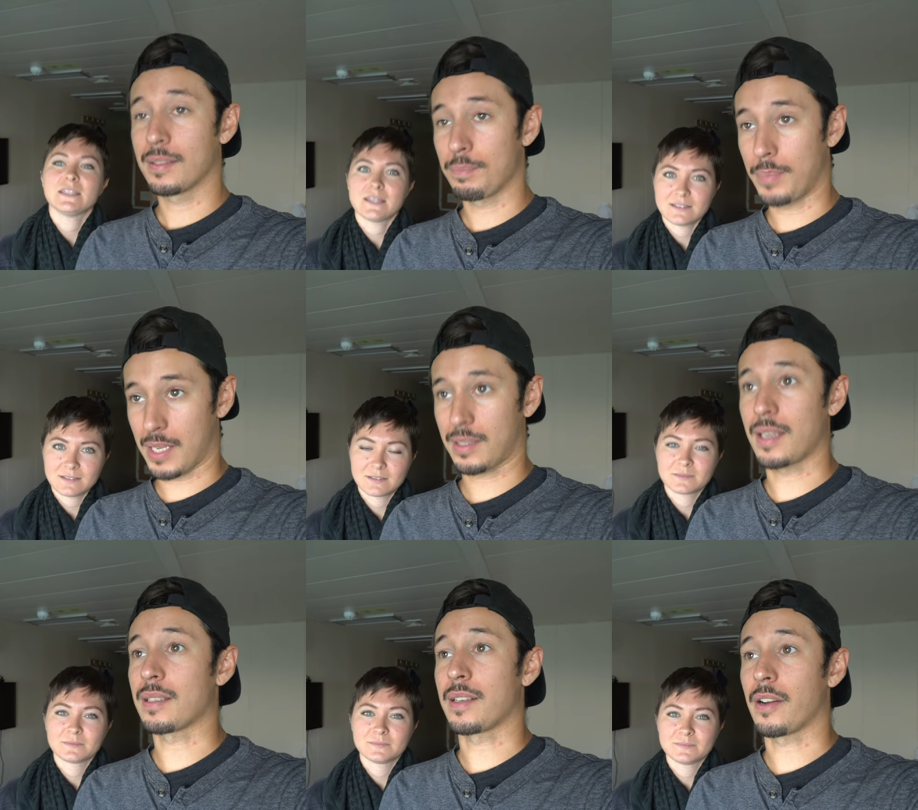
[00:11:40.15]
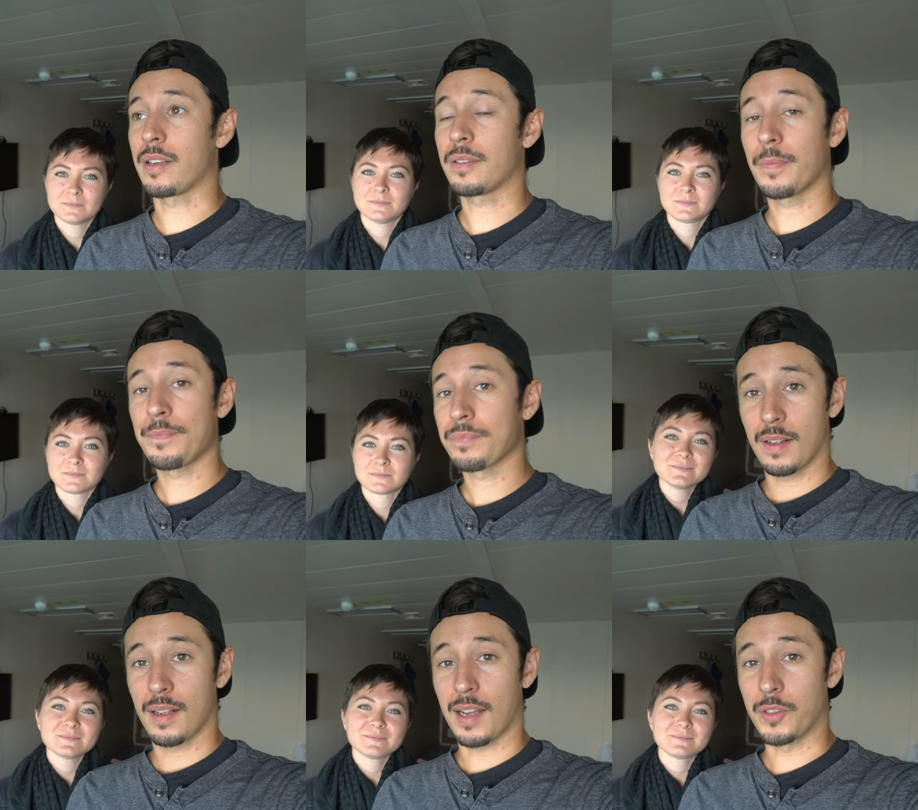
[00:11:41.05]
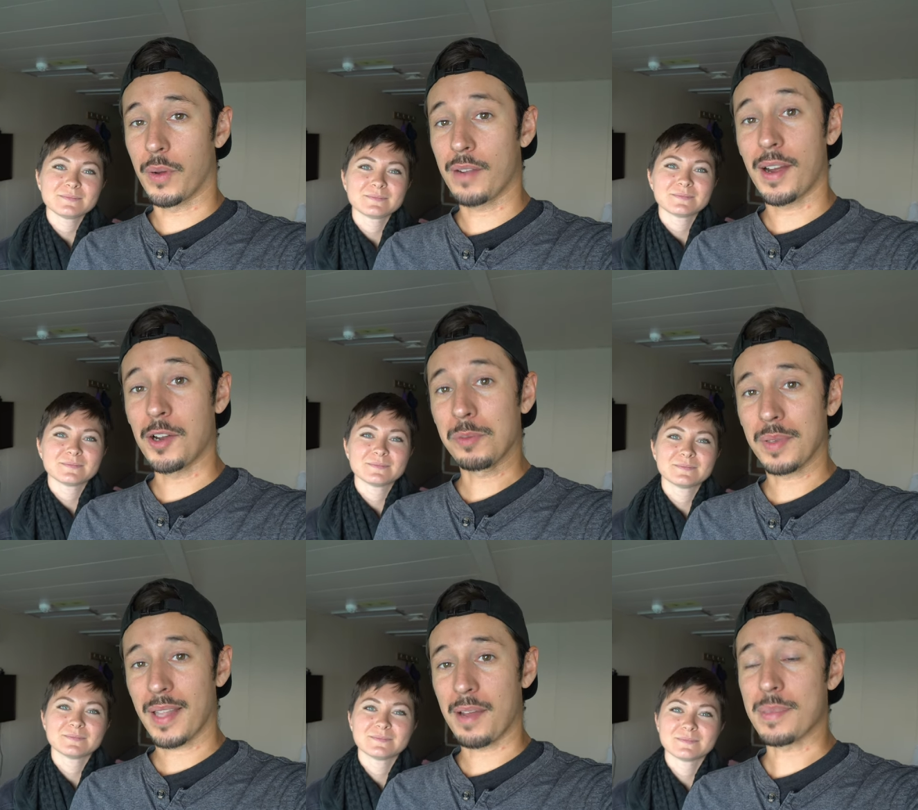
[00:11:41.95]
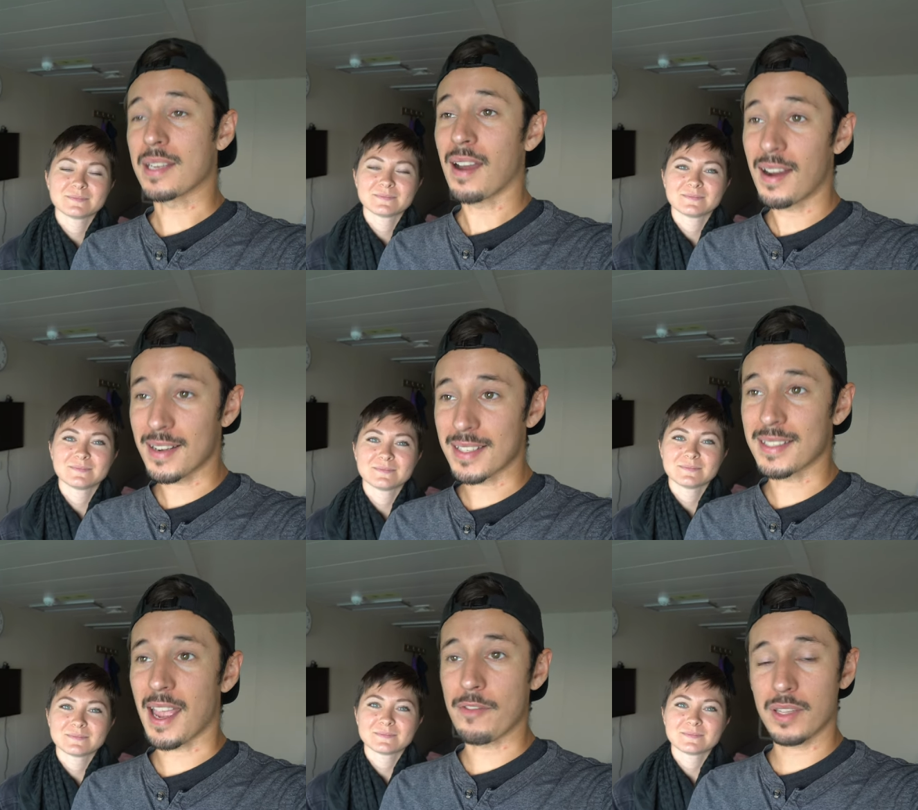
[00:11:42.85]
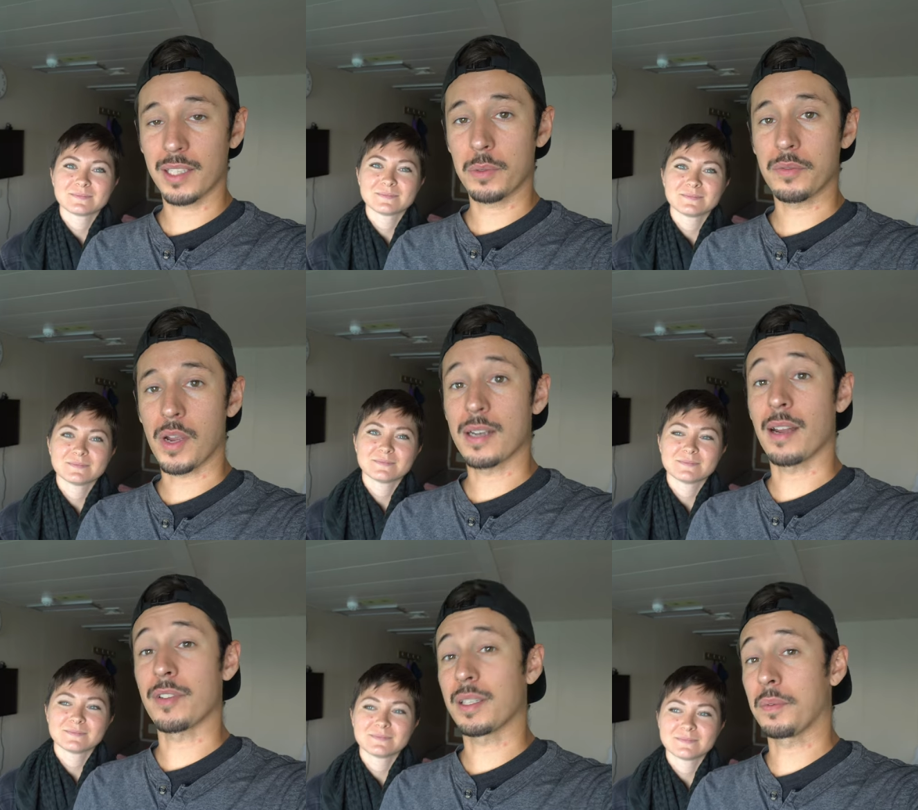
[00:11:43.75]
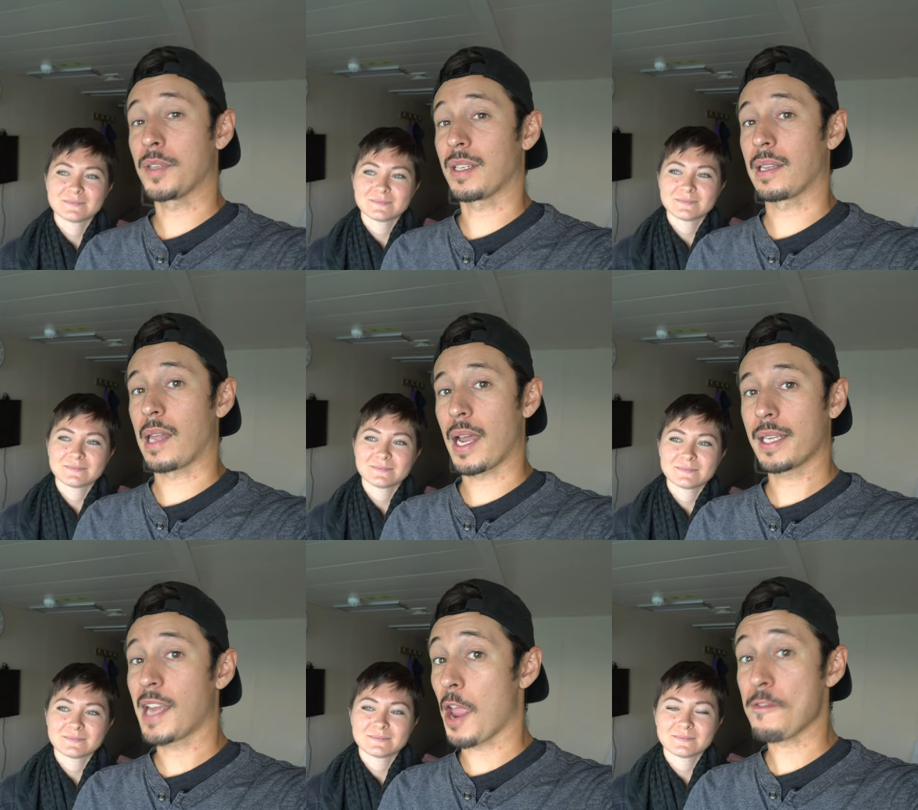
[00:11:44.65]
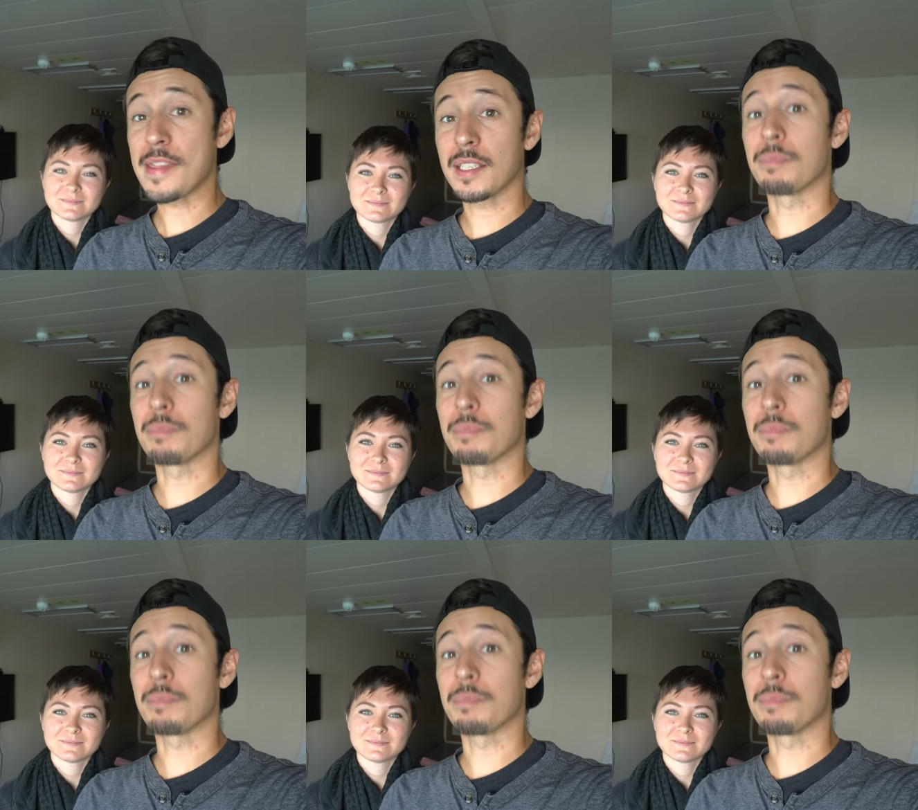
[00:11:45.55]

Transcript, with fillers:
Speaker 1: Yes. Best case scenario. I don't have high hopes for that because everything that we've read and everything we've seen online, everything's